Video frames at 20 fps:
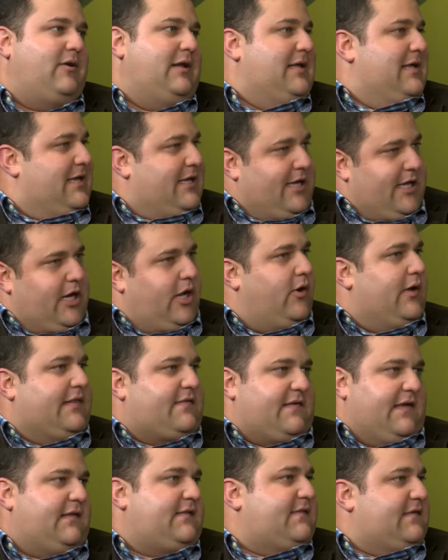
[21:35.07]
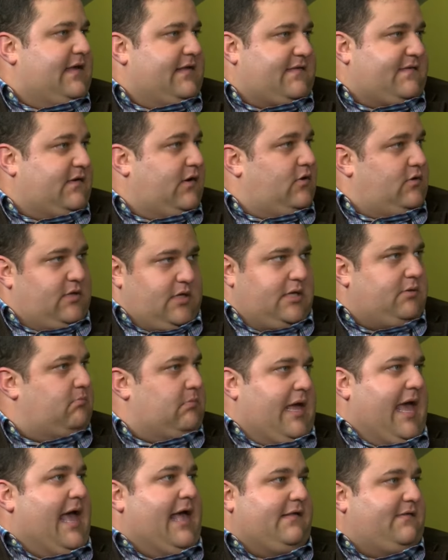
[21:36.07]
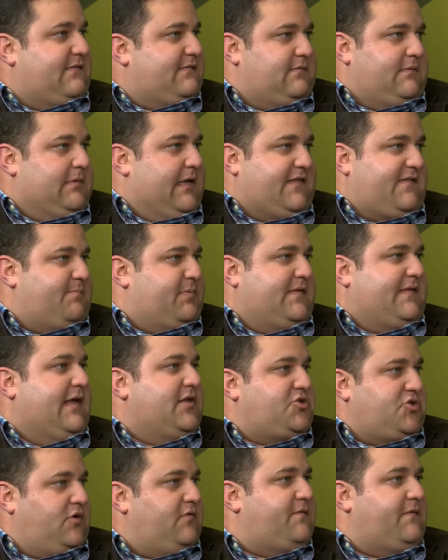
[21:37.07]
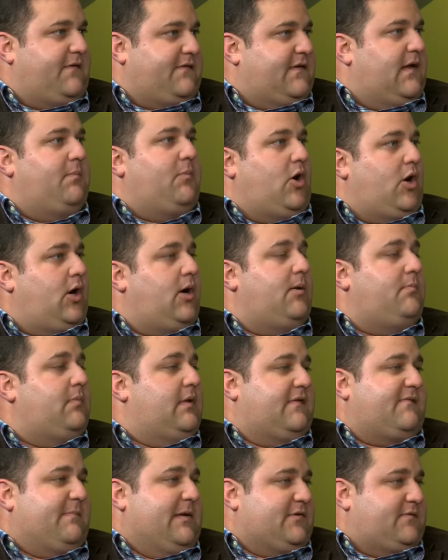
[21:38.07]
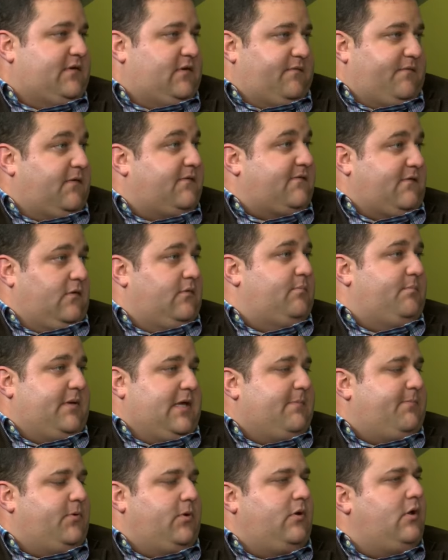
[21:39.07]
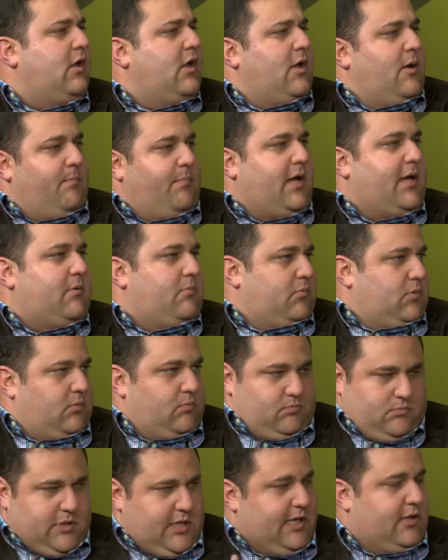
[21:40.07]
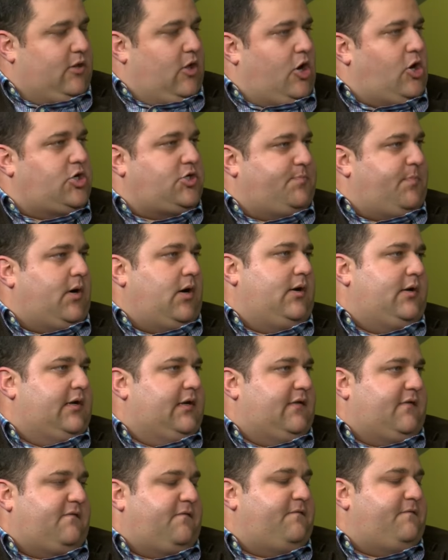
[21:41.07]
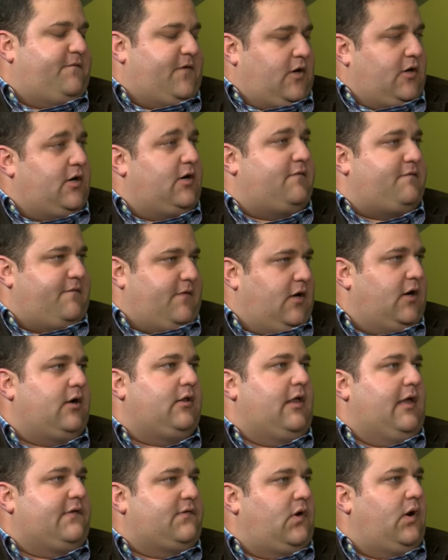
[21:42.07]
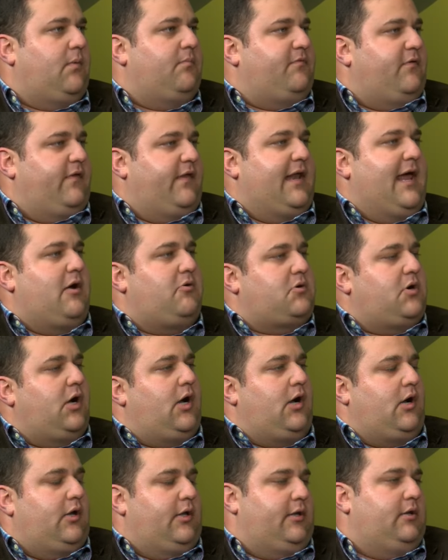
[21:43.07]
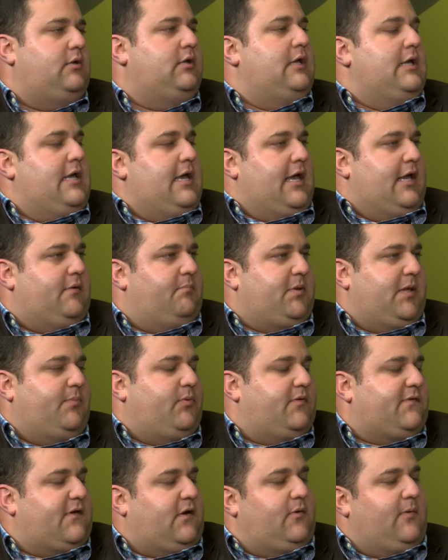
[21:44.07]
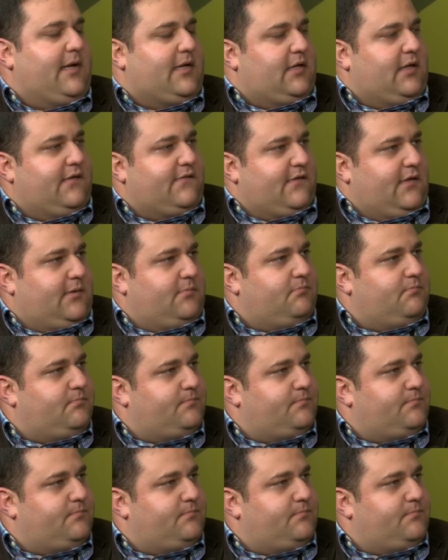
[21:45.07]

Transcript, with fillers: Madness. You know, it's it's it certainly has its potential for some harm, especially for certain people. But in large part, it is far, far less harmful than alcohol, and, and people are starting to recognize that.